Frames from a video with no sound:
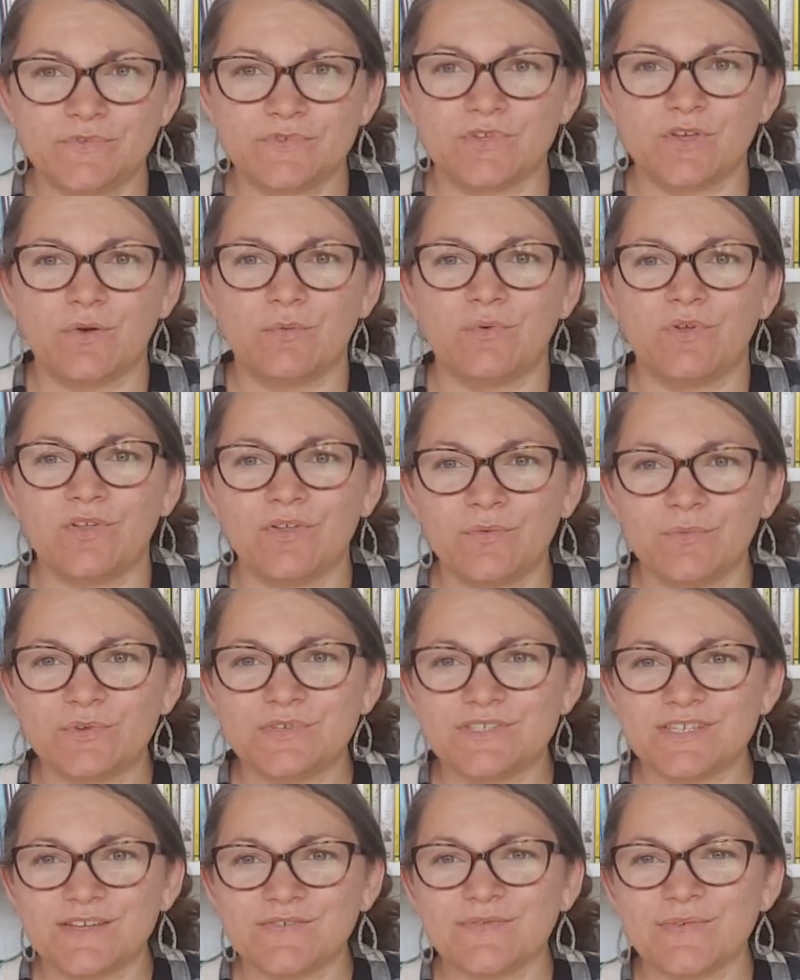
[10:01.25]
So we'll we'll
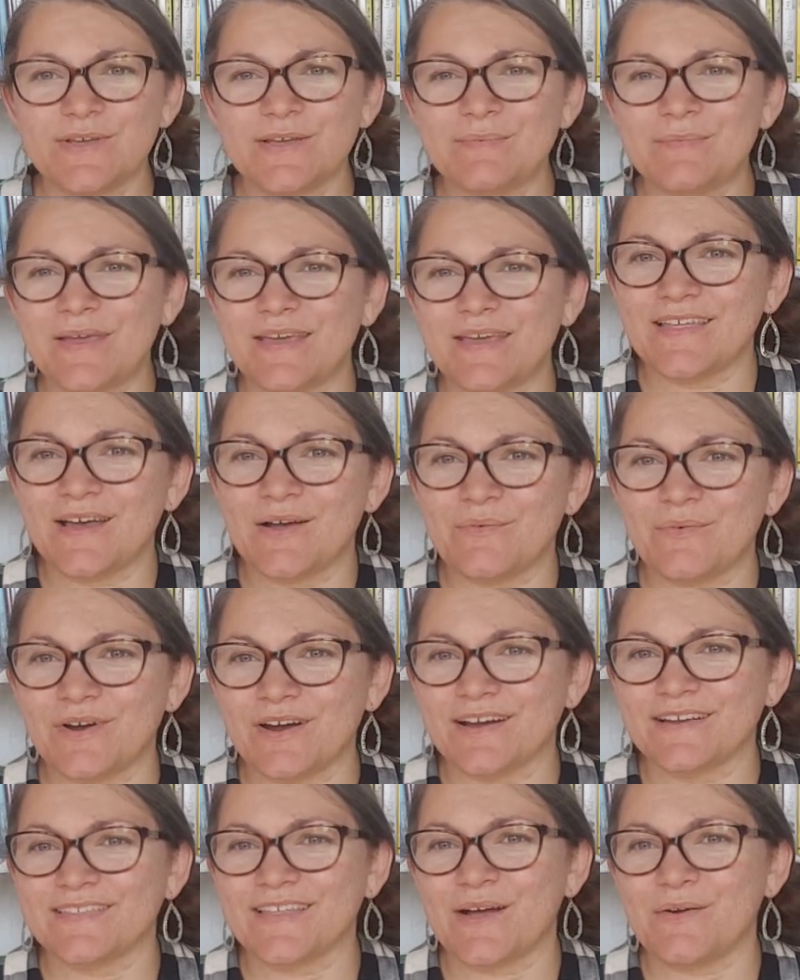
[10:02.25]
see if we can that
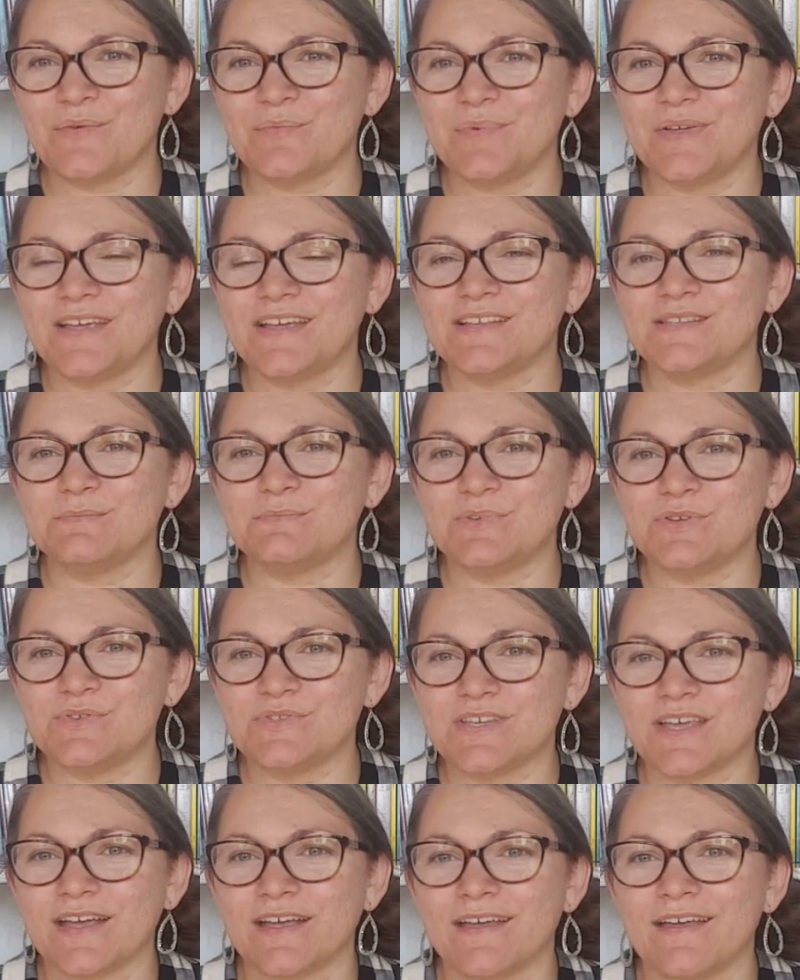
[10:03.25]
work. That would be his
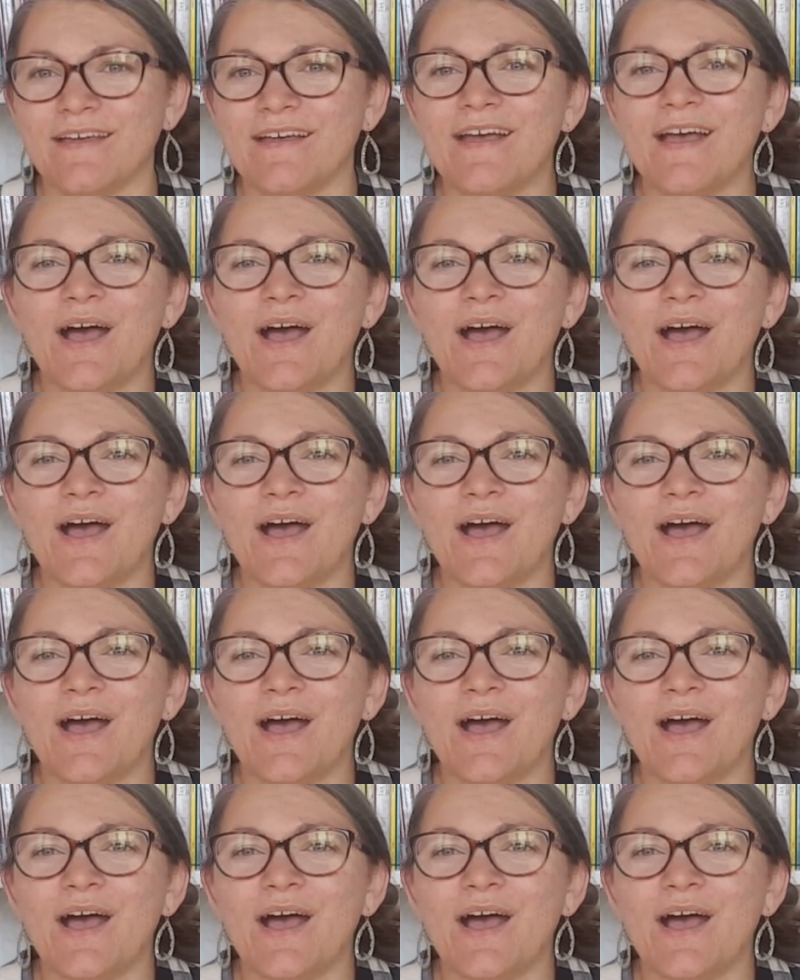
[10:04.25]
music.